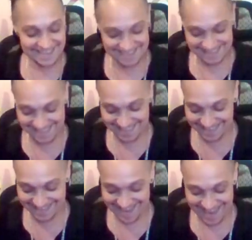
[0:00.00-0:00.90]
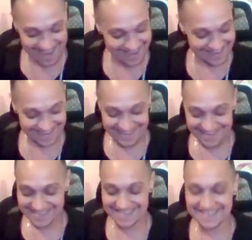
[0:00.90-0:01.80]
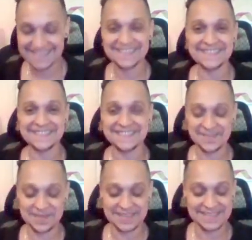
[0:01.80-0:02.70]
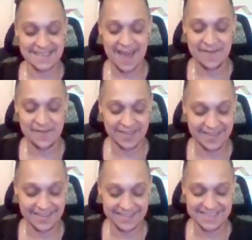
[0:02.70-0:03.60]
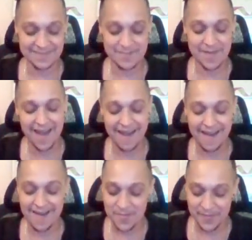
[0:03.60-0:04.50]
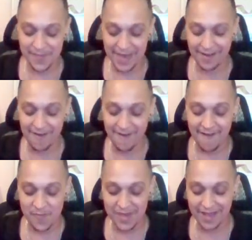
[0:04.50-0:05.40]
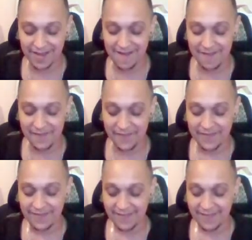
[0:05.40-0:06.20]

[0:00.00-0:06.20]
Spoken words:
Just like that. It's like somebody's laughing. like, mom, back off, back off.